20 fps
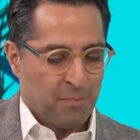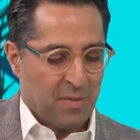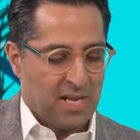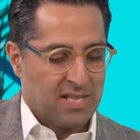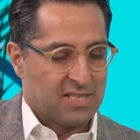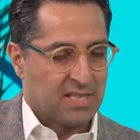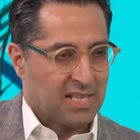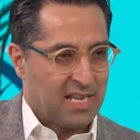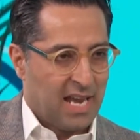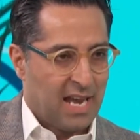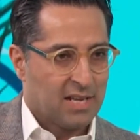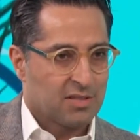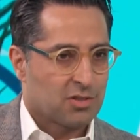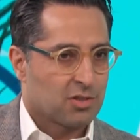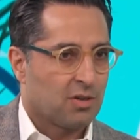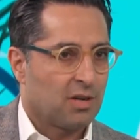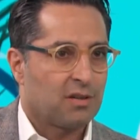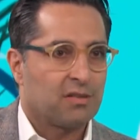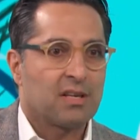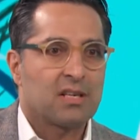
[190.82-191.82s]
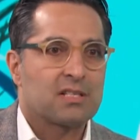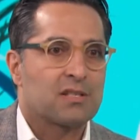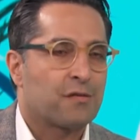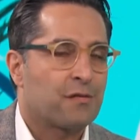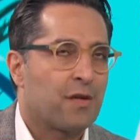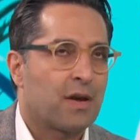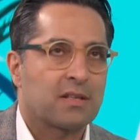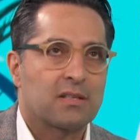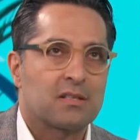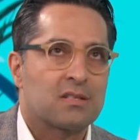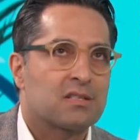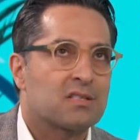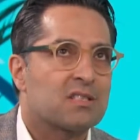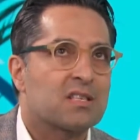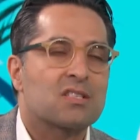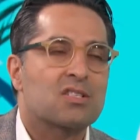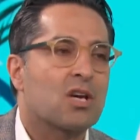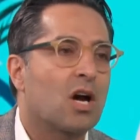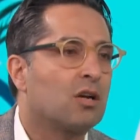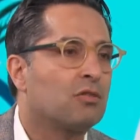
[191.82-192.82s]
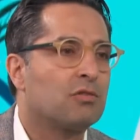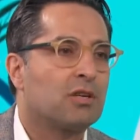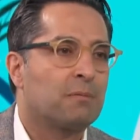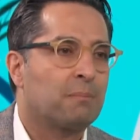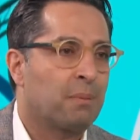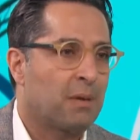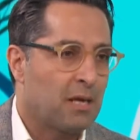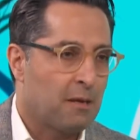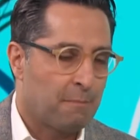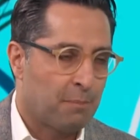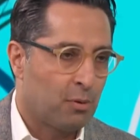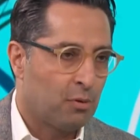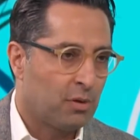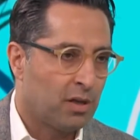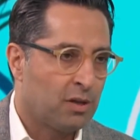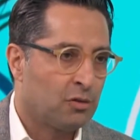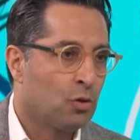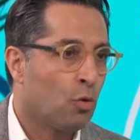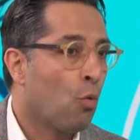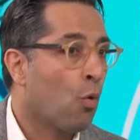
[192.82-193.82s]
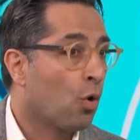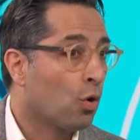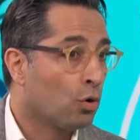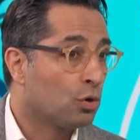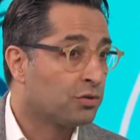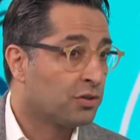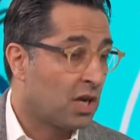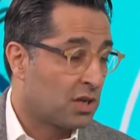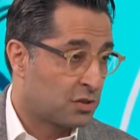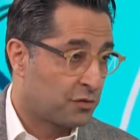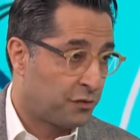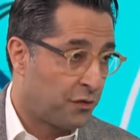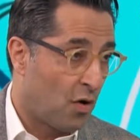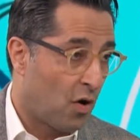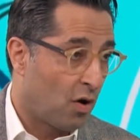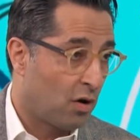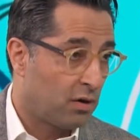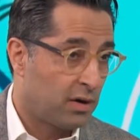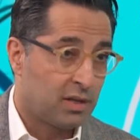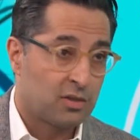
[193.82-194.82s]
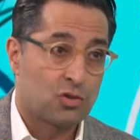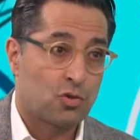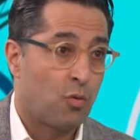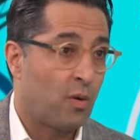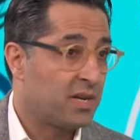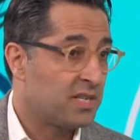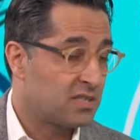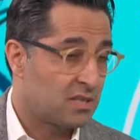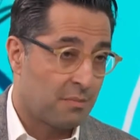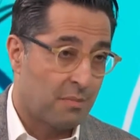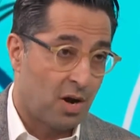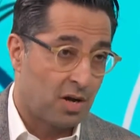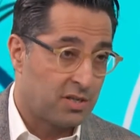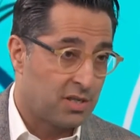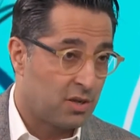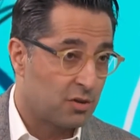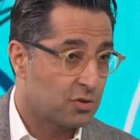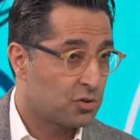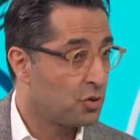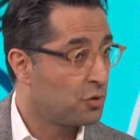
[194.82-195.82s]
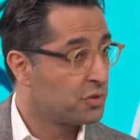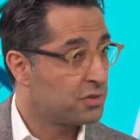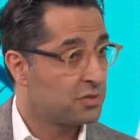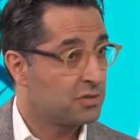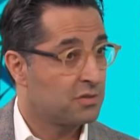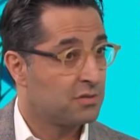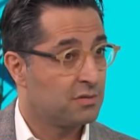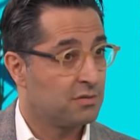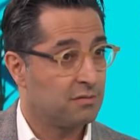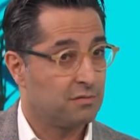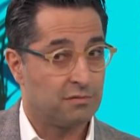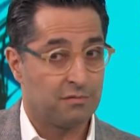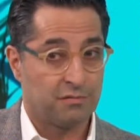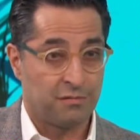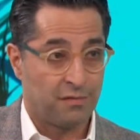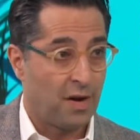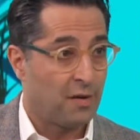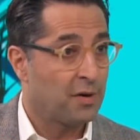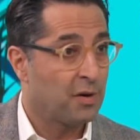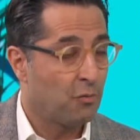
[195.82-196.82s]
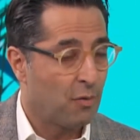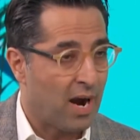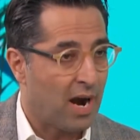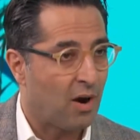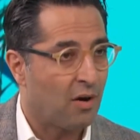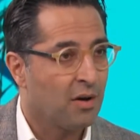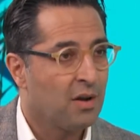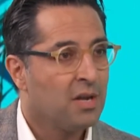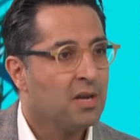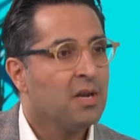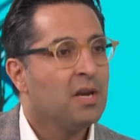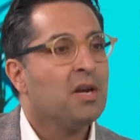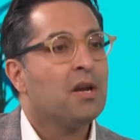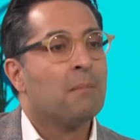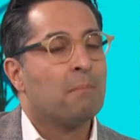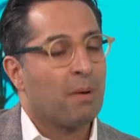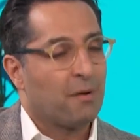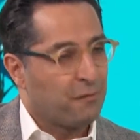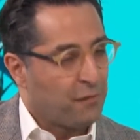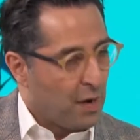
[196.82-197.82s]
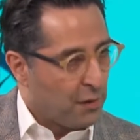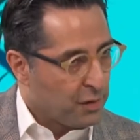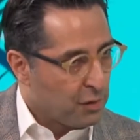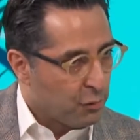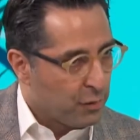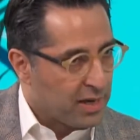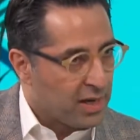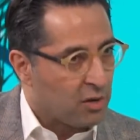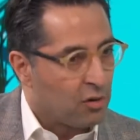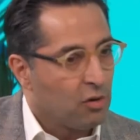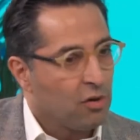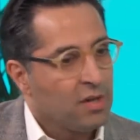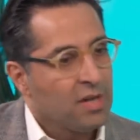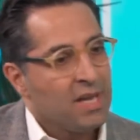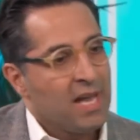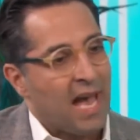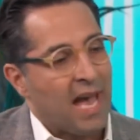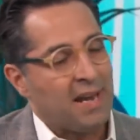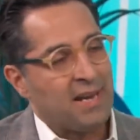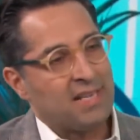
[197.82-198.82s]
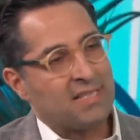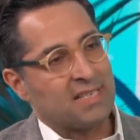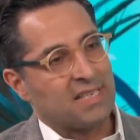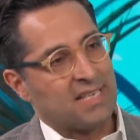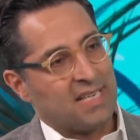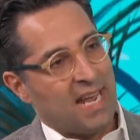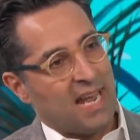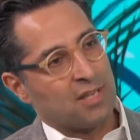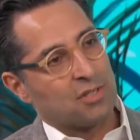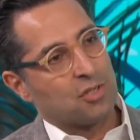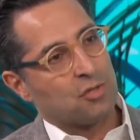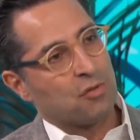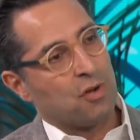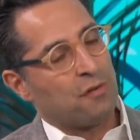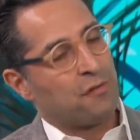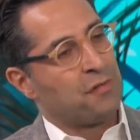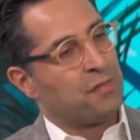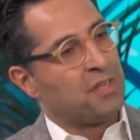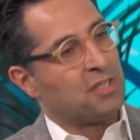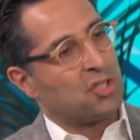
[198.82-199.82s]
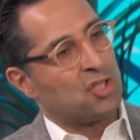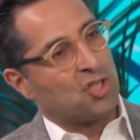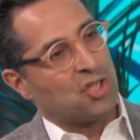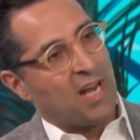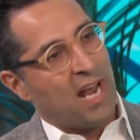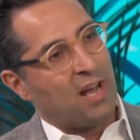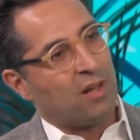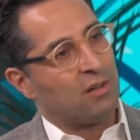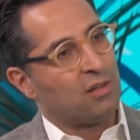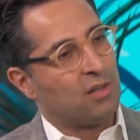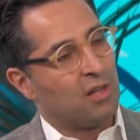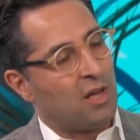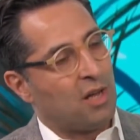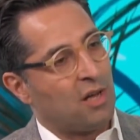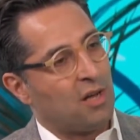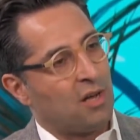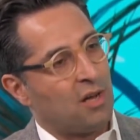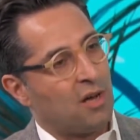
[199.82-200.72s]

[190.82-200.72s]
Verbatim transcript: it's a cancer, and I think it's affected 600 people in the world thus far in 20 some odd years. So it's mm. very rare. Very rare. But very real. And it's a cancer of the shell